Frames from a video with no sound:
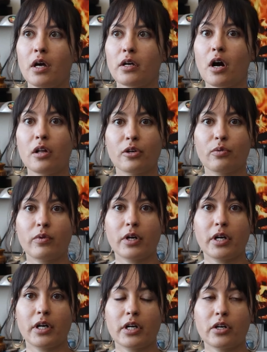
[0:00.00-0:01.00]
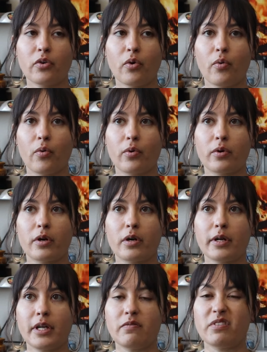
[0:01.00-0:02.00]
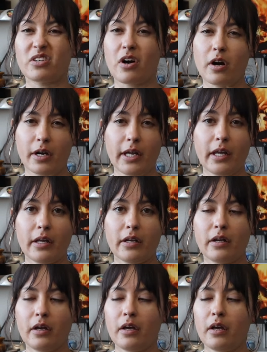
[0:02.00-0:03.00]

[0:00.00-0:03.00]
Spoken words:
color work or even cardigan,